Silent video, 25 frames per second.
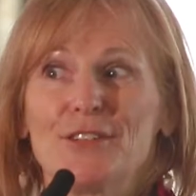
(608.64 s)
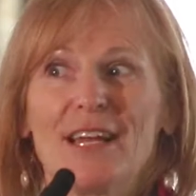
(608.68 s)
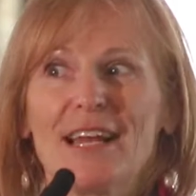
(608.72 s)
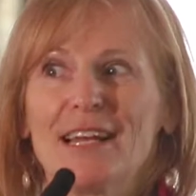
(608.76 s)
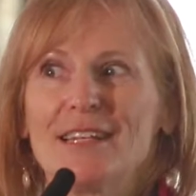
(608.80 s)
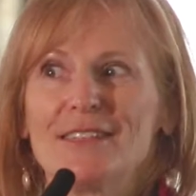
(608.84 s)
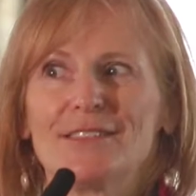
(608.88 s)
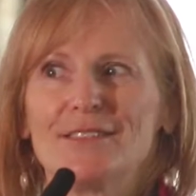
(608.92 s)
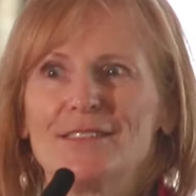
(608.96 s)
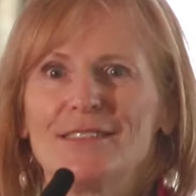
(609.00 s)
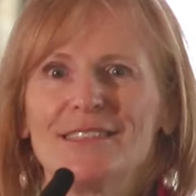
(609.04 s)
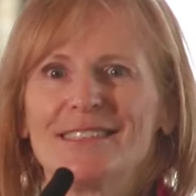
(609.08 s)
you
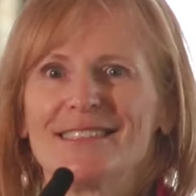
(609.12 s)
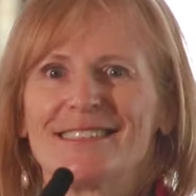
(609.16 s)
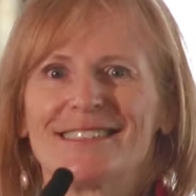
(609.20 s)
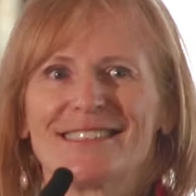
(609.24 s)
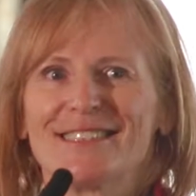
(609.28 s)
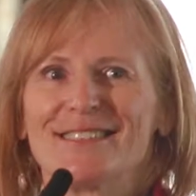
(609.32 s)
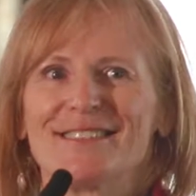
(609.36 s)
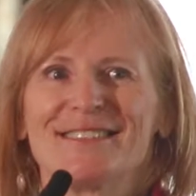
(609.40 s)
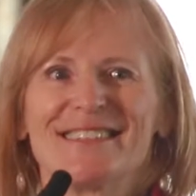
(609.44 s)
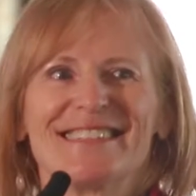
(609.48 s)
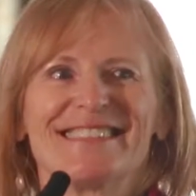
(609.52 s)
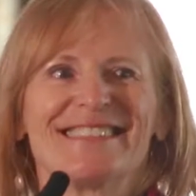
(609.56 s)
can't do
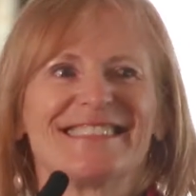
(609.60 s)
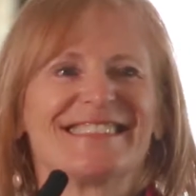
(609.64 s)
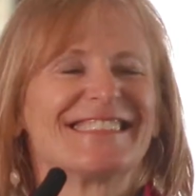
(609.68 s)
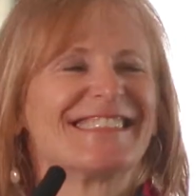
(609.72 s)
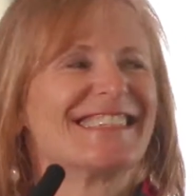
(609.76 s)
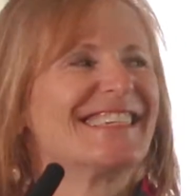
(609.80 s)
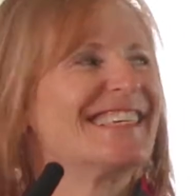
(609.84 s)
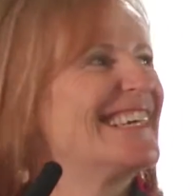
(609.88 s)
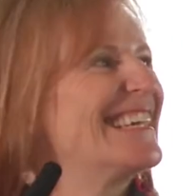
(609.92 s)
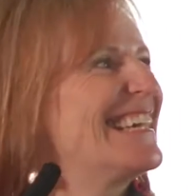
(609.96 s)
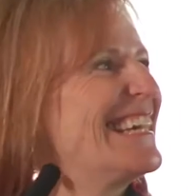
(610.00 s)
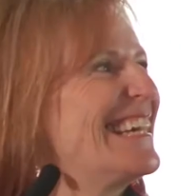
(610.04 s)
this to
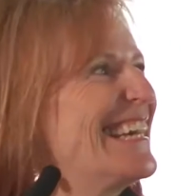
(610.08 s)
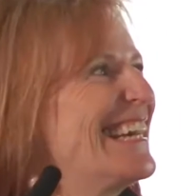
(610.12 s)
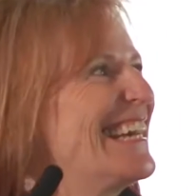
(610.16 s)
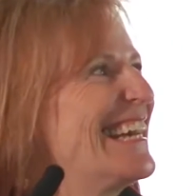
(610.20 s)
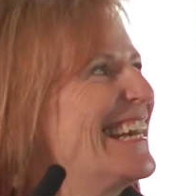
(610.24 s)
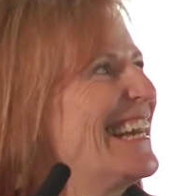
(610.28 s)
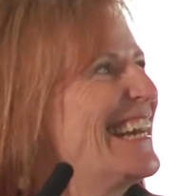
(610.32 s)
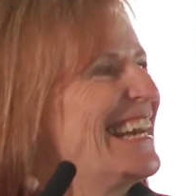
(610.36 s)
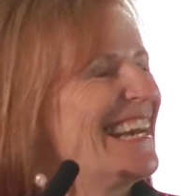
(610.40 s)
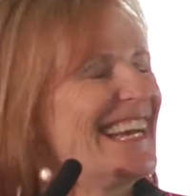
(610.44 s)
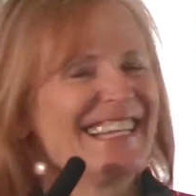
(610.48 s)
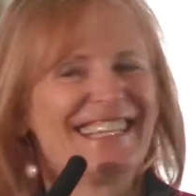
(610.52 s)
us.
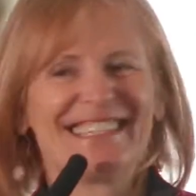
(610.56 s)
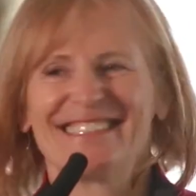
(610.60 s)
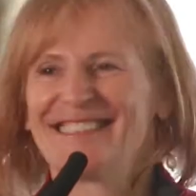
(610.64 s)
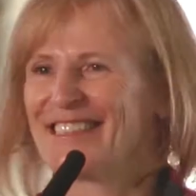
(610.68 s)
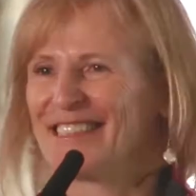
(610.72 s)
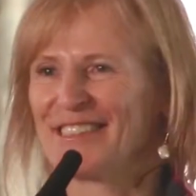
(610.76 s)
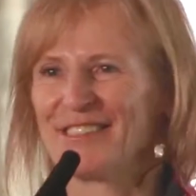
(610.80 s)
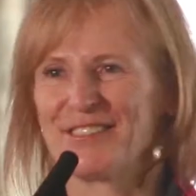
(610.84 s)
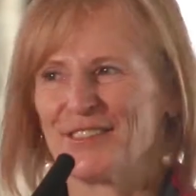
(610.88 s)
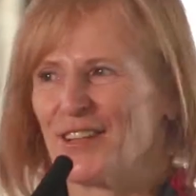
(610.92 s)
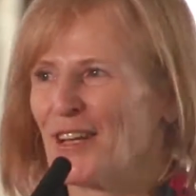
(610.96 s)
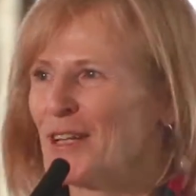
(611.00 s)
And I
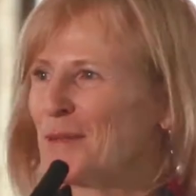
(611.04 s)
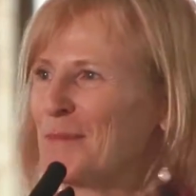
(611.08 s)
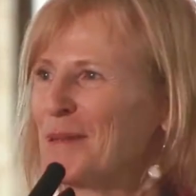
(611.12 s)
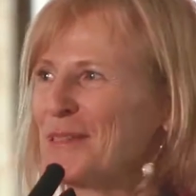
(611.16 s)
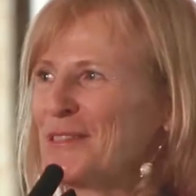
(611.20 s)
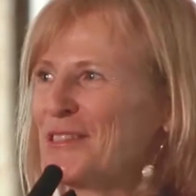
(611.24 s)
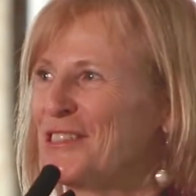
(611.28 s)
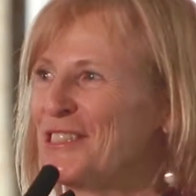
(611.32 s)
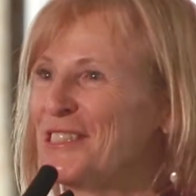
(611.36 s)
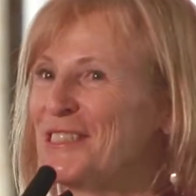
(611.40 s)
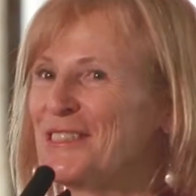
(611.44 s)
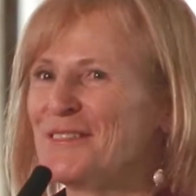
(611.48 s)
said, it's not
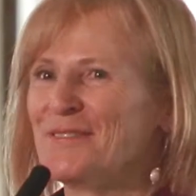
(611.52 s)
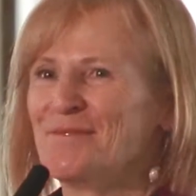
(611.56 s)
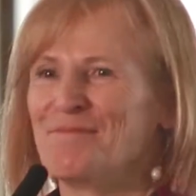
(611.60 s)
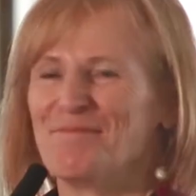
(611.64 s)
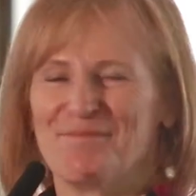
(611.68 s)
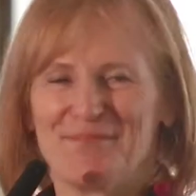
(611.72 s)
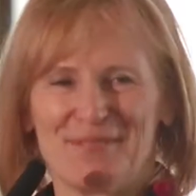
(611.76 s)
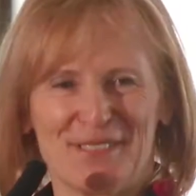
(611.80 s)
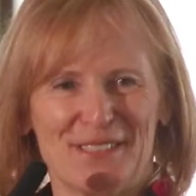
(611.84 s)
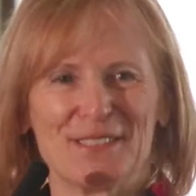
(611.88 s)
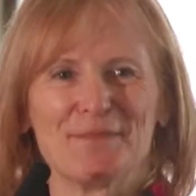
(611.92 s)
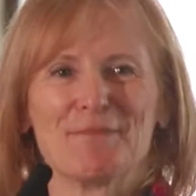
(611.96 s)
about you,
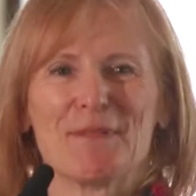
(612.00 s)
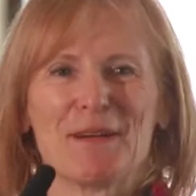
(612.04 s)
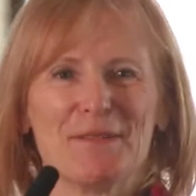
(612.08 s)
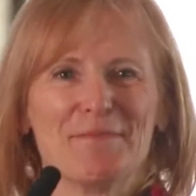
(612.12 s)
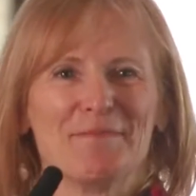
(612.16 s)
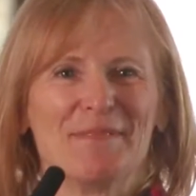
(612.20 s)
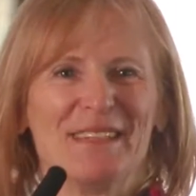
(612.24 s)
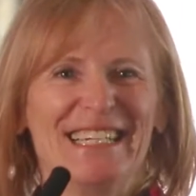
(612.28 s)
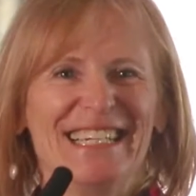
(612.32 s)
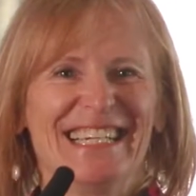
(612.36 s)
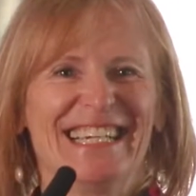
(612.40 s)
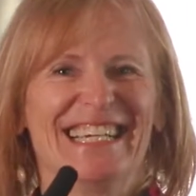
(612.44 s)
it's
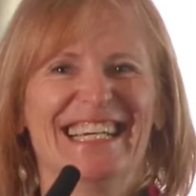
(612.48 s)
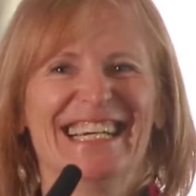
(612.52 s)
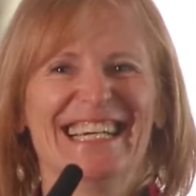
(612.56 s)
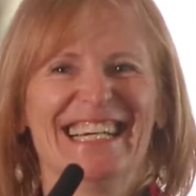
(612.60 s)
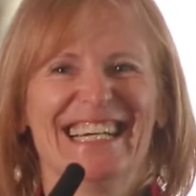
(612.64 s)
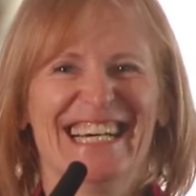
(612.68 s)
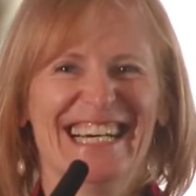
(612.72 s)
about me.